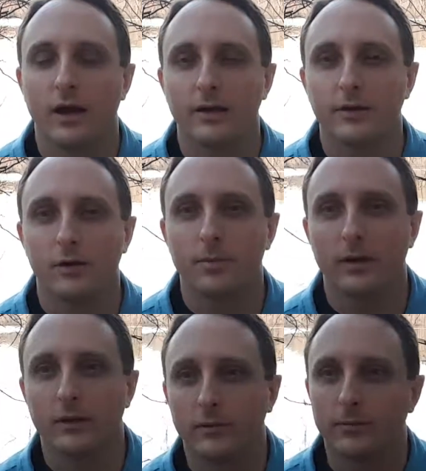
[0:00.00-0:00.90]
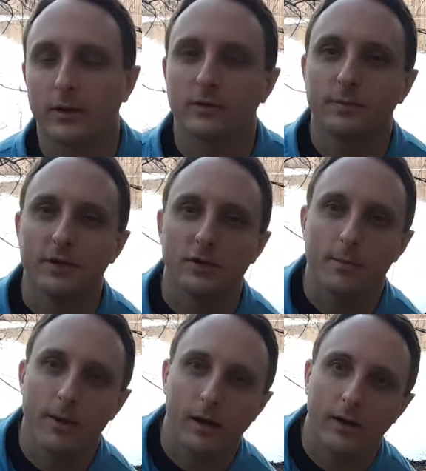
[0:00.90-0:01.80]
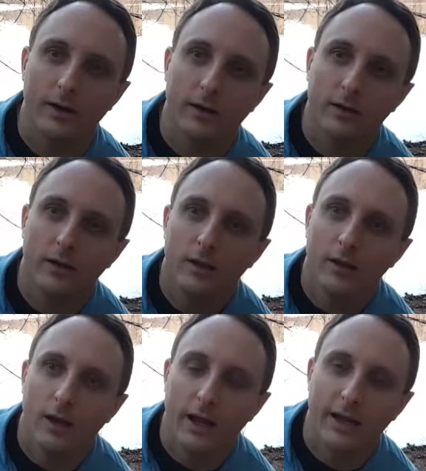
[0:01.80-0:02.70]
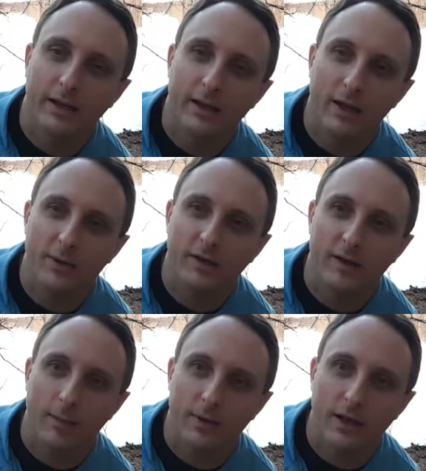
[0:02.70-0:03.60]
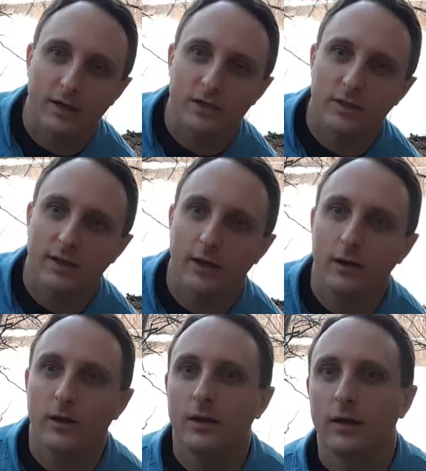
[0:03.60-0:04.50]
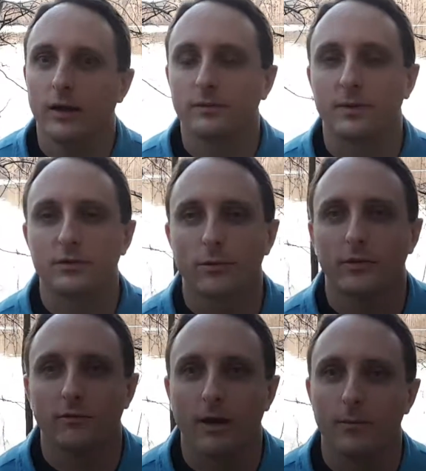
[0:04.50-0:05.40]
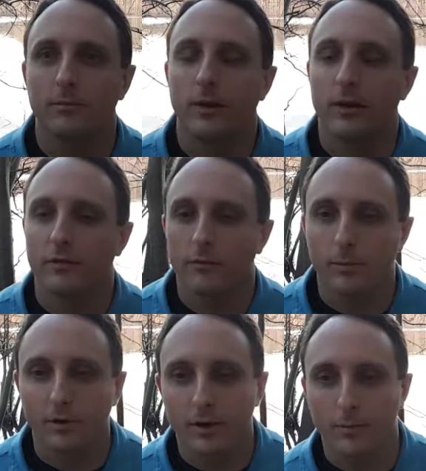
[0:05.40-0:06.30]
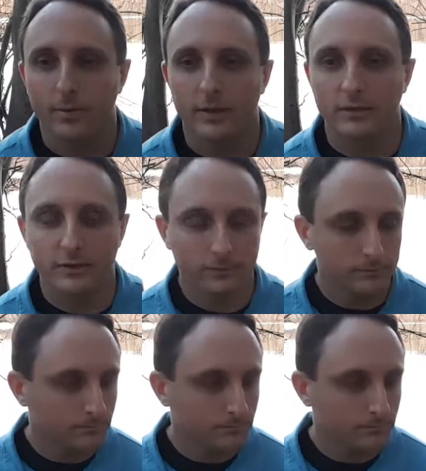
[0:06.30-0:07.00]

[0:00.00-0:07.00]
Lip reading: European, but especially American, economic domination there, especially with the rubber companies.